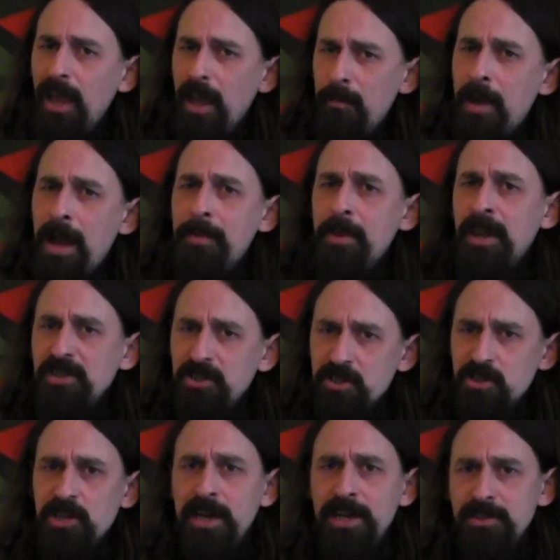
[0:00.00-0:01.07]
and maybe they
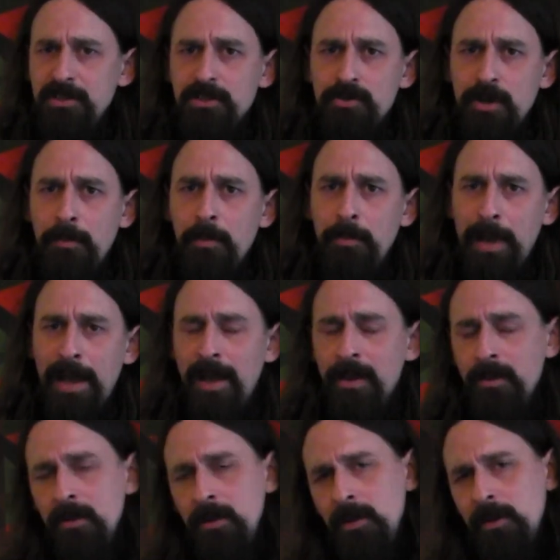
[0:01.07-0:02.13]
just change the strumming
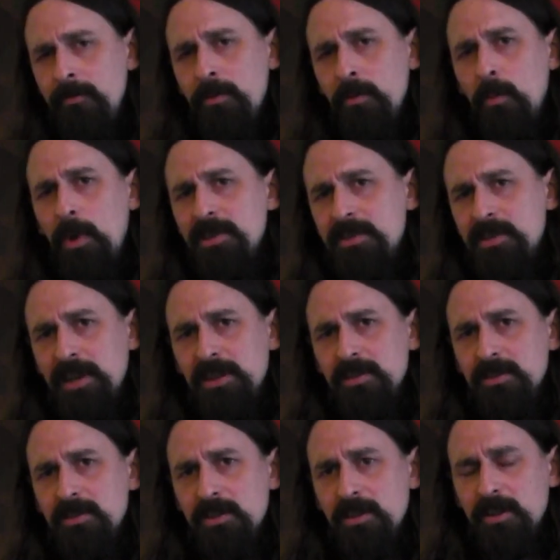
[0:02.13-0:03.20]
pattern from one
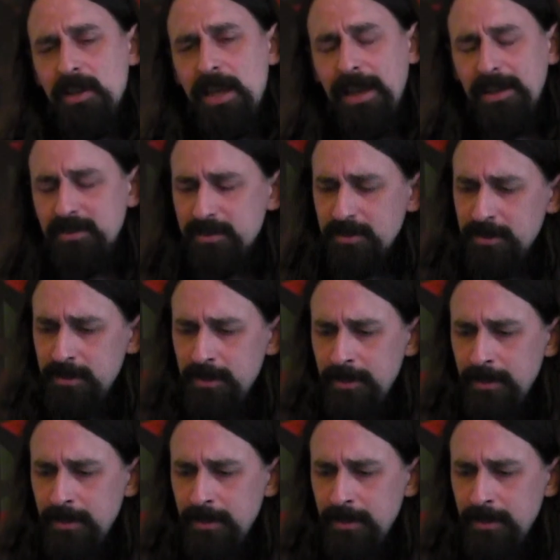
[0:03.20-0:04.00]
section to the next.